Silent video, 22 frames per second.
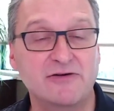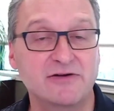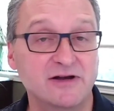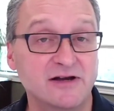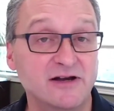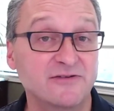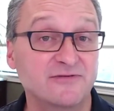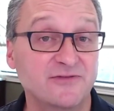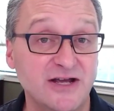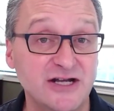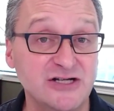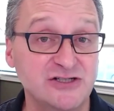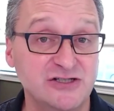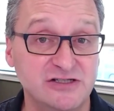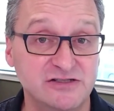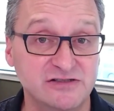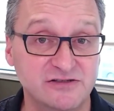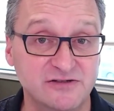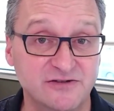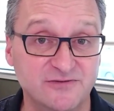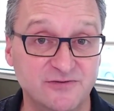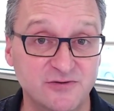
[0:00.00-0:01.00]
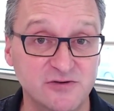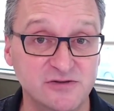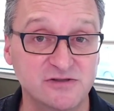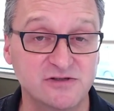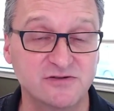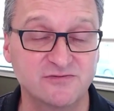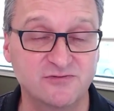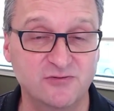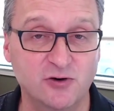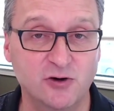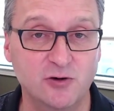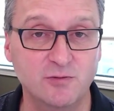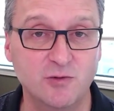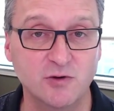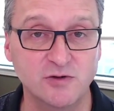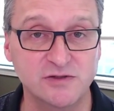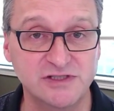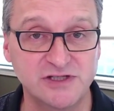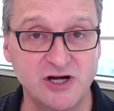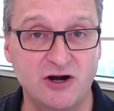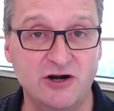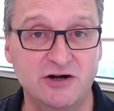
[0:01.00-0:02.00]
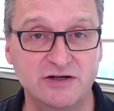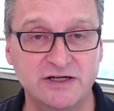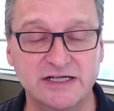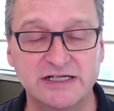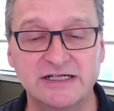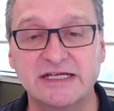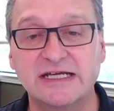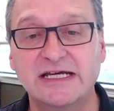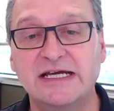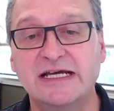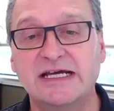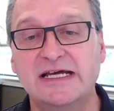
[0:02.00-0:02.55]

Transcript: And inflation is our first and foremost target.